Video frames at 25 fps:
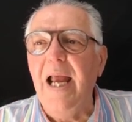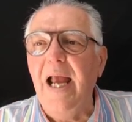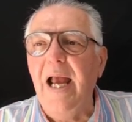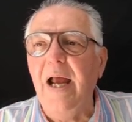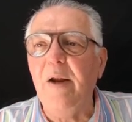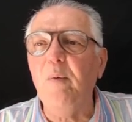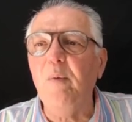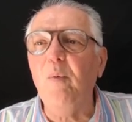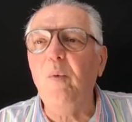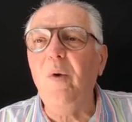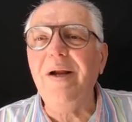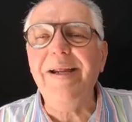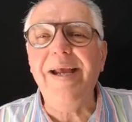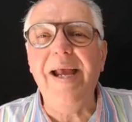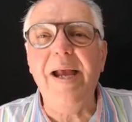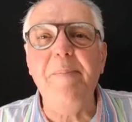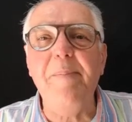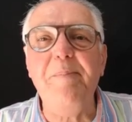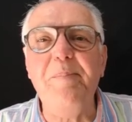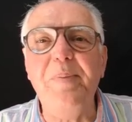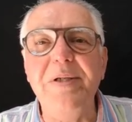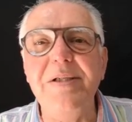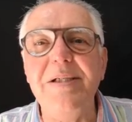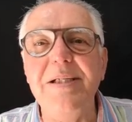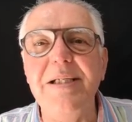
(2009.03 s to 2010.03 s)
And what
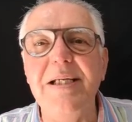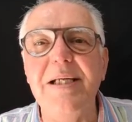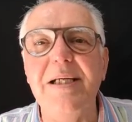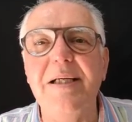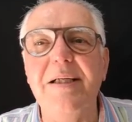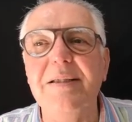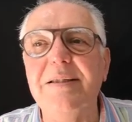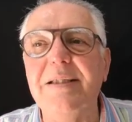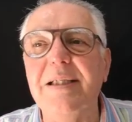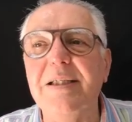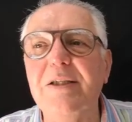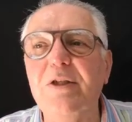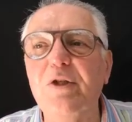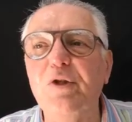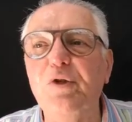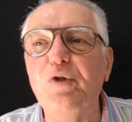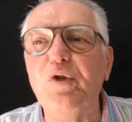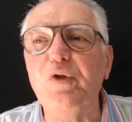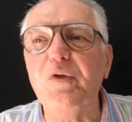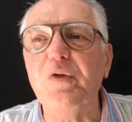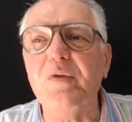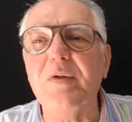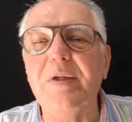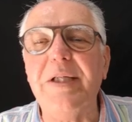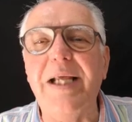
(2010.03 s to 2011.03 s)
happened here is that
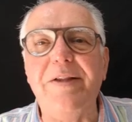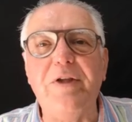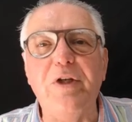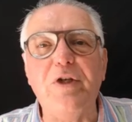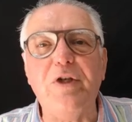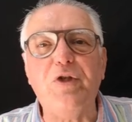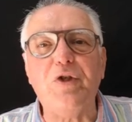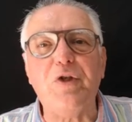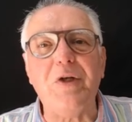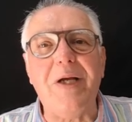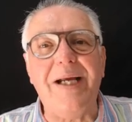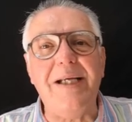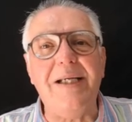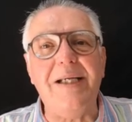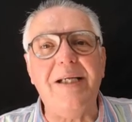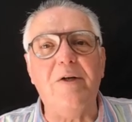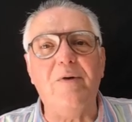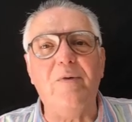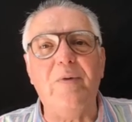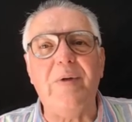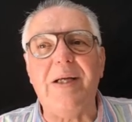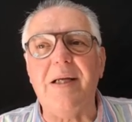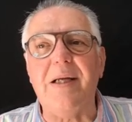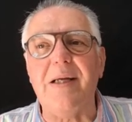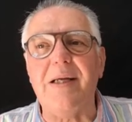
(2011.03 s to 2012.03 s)
that the trader
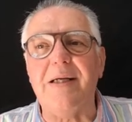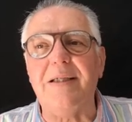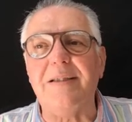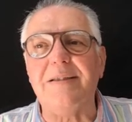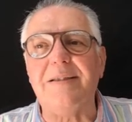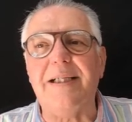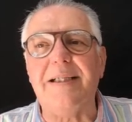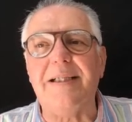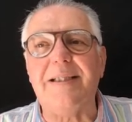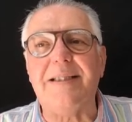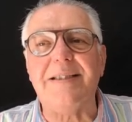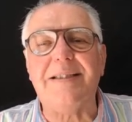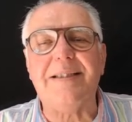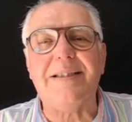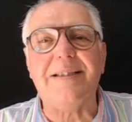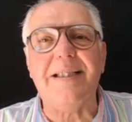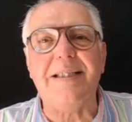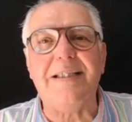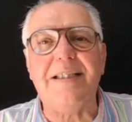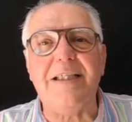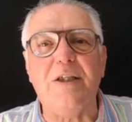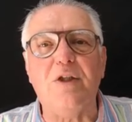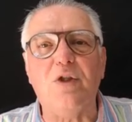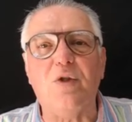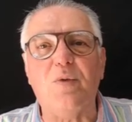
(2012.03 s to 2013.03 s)
realized that the
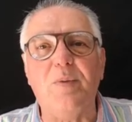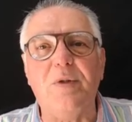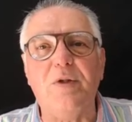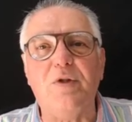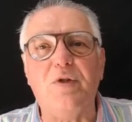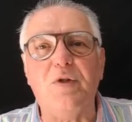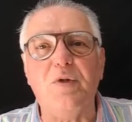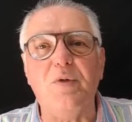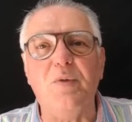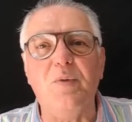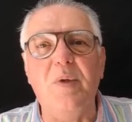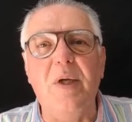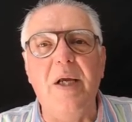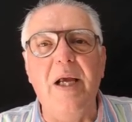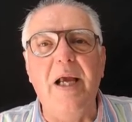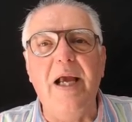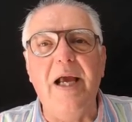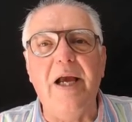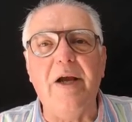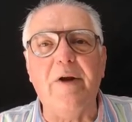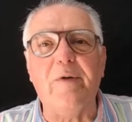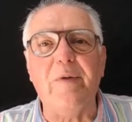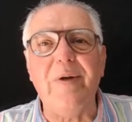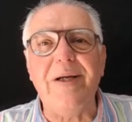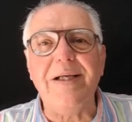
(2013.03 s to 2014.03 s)
settings were too
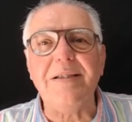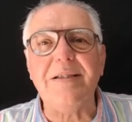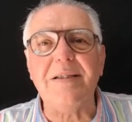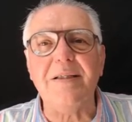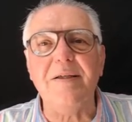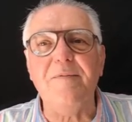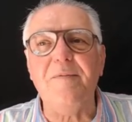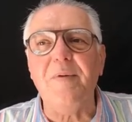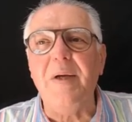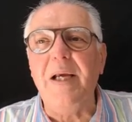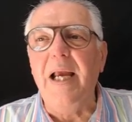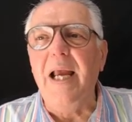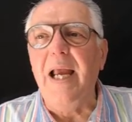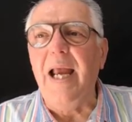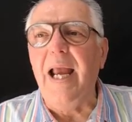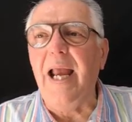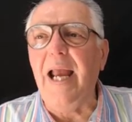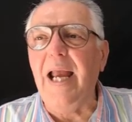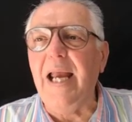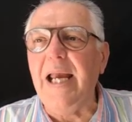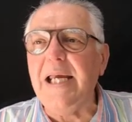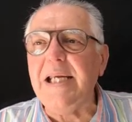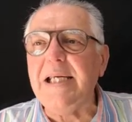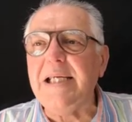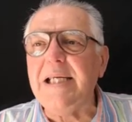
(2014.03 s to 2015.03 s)
aggressive,
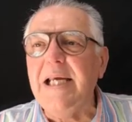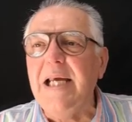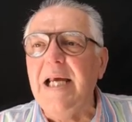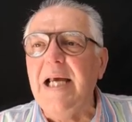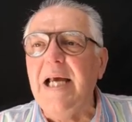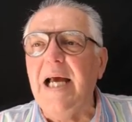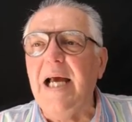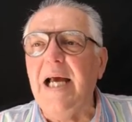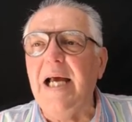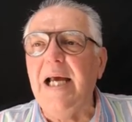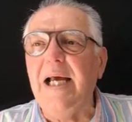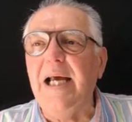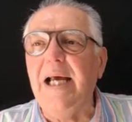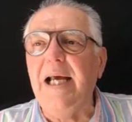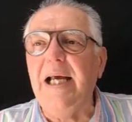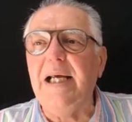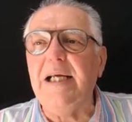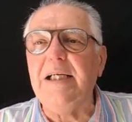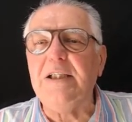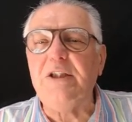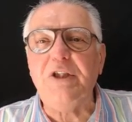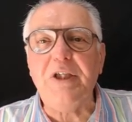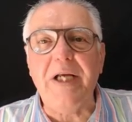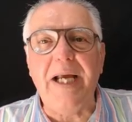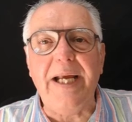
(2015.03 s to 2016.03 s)
and uh,
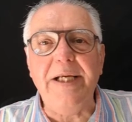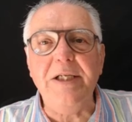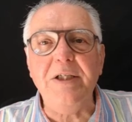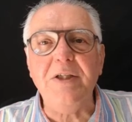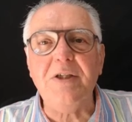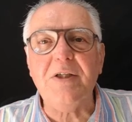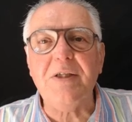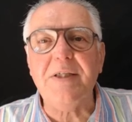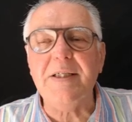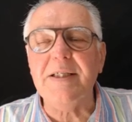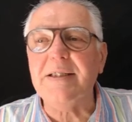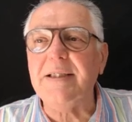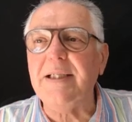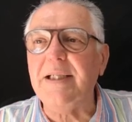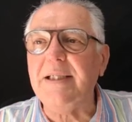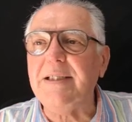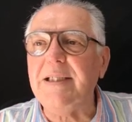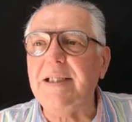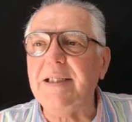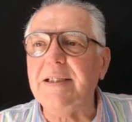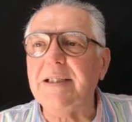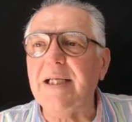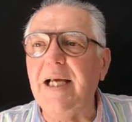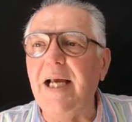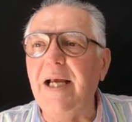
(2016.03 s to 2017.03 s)
changed the
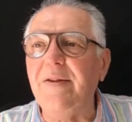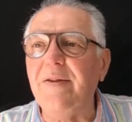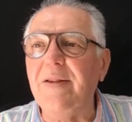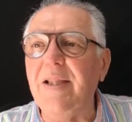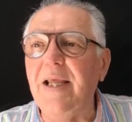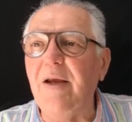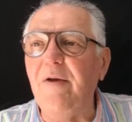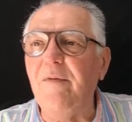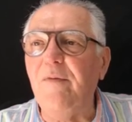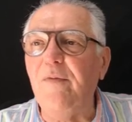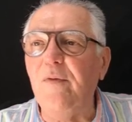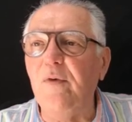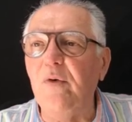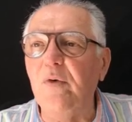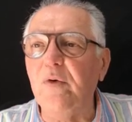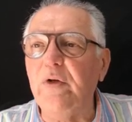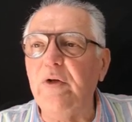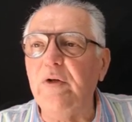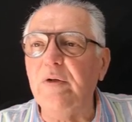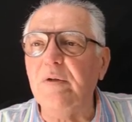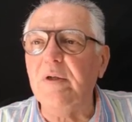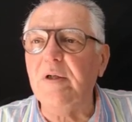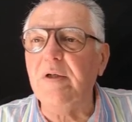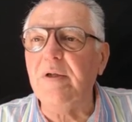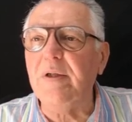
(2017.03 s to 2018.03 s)
settings, and therefore
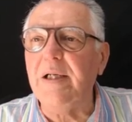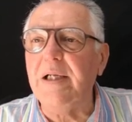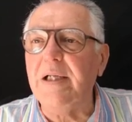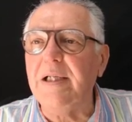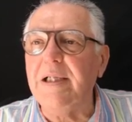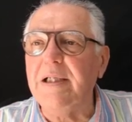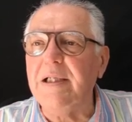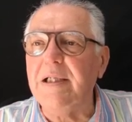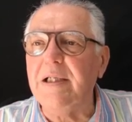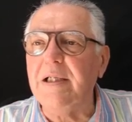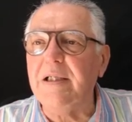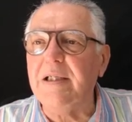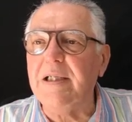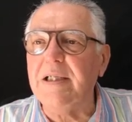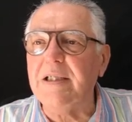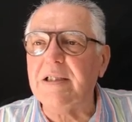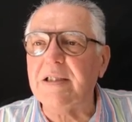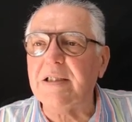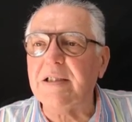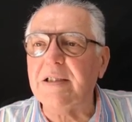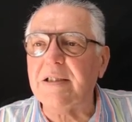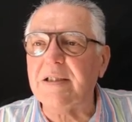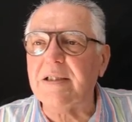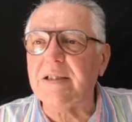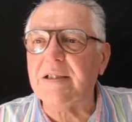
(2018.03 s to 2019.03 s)
you uh,
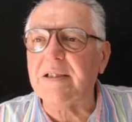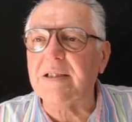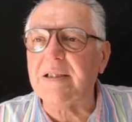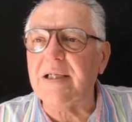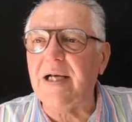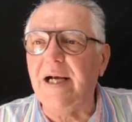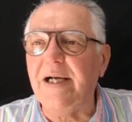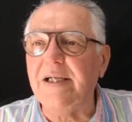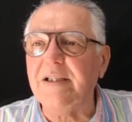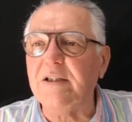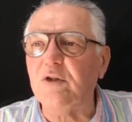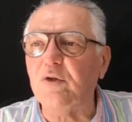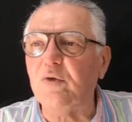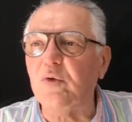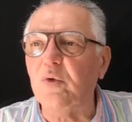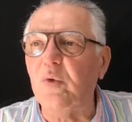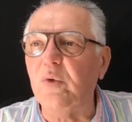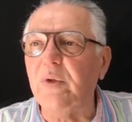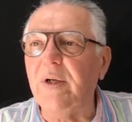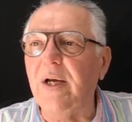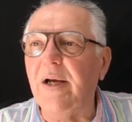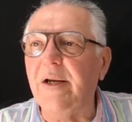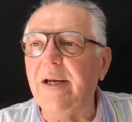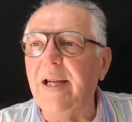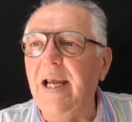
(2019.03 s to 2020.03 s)
this size
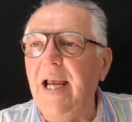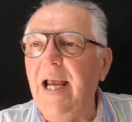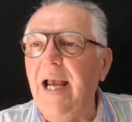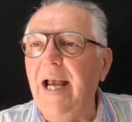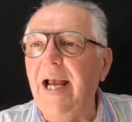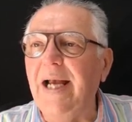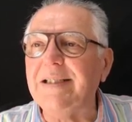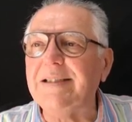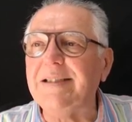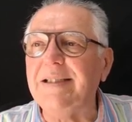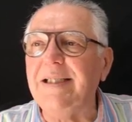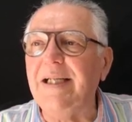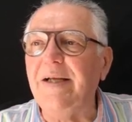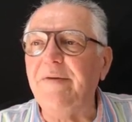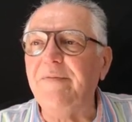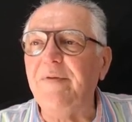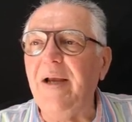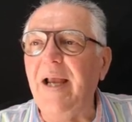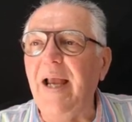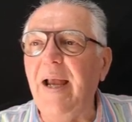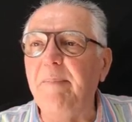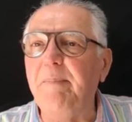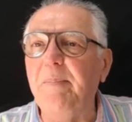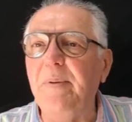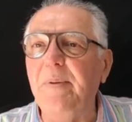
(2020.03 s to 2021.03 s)
drawdown has never
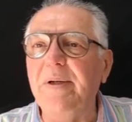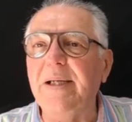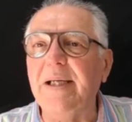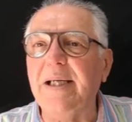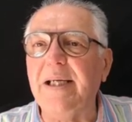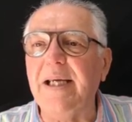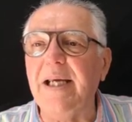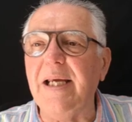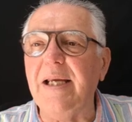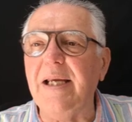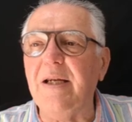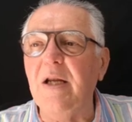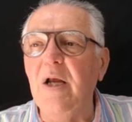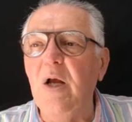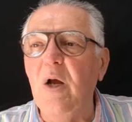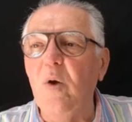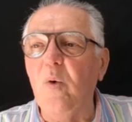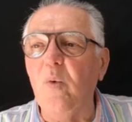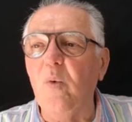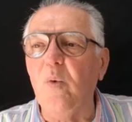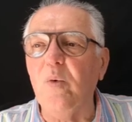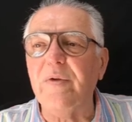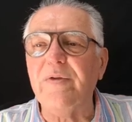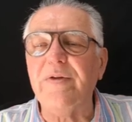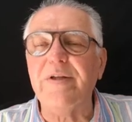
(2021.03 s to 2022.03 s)
happened again
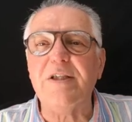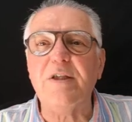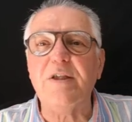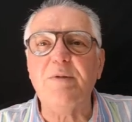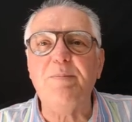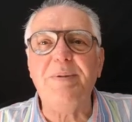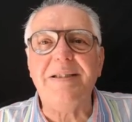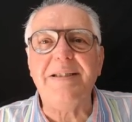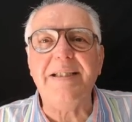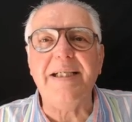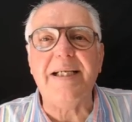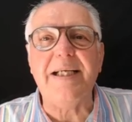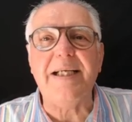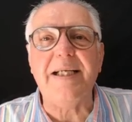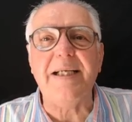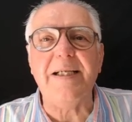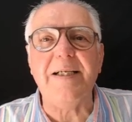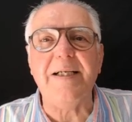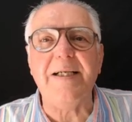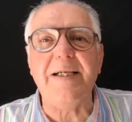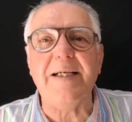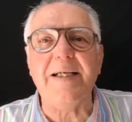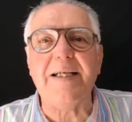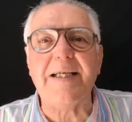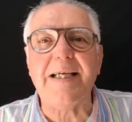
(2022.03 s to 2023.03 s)
with this
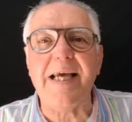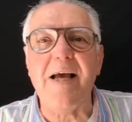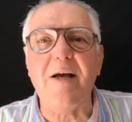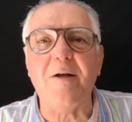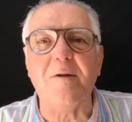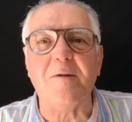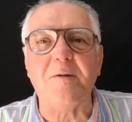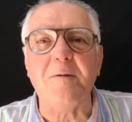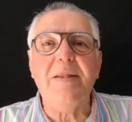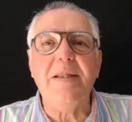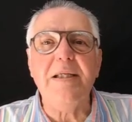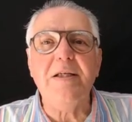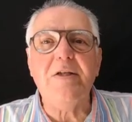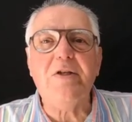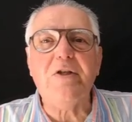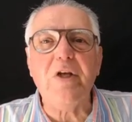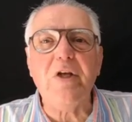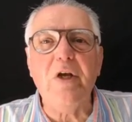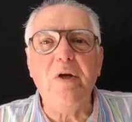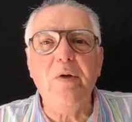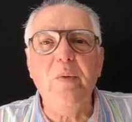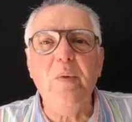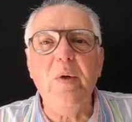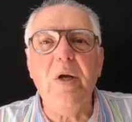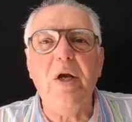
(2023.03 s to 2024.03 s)
particular account.
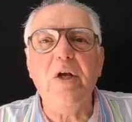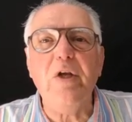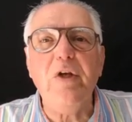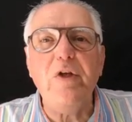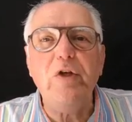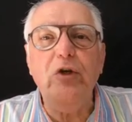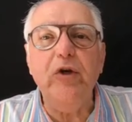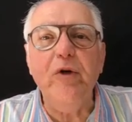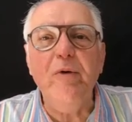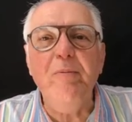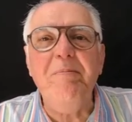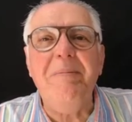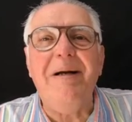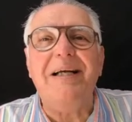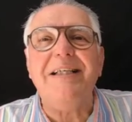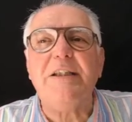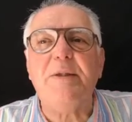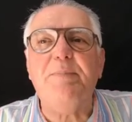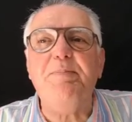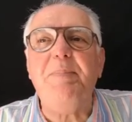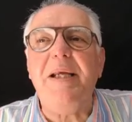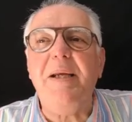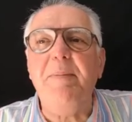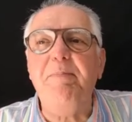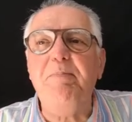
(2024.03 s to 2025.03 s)
So you
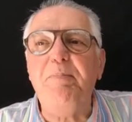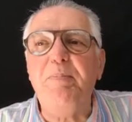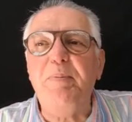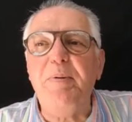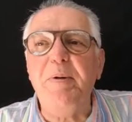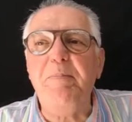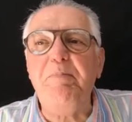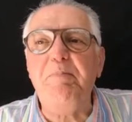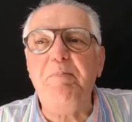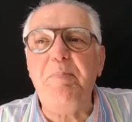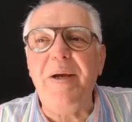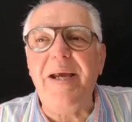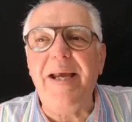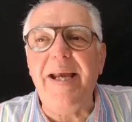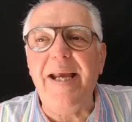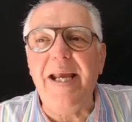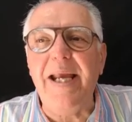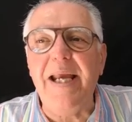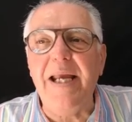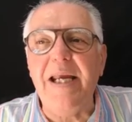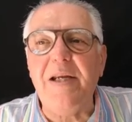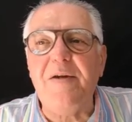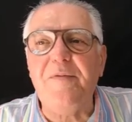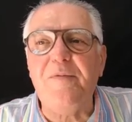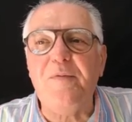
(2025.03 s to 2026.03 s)
must be
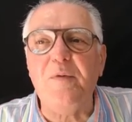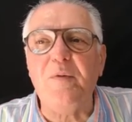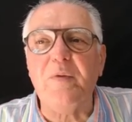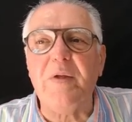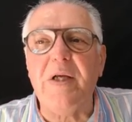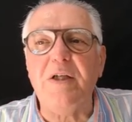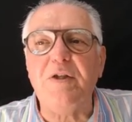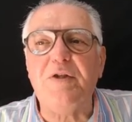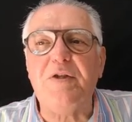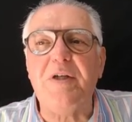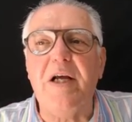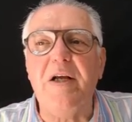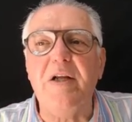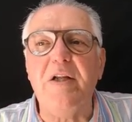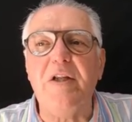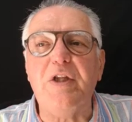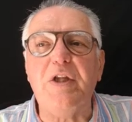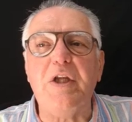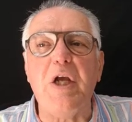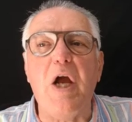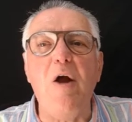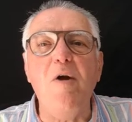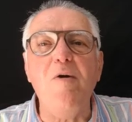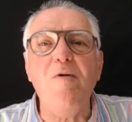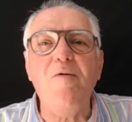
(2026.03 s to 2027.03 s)
prepared for those drawdowns.
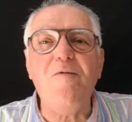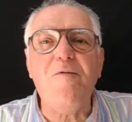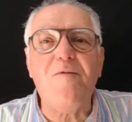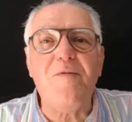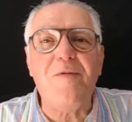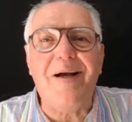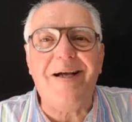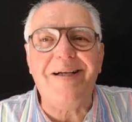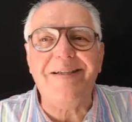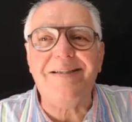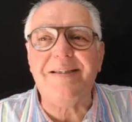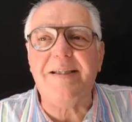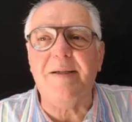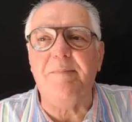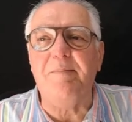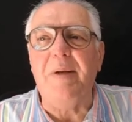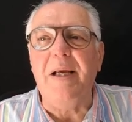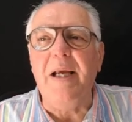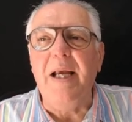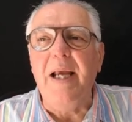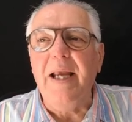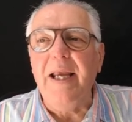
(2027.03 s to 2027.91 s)
Don't fight them.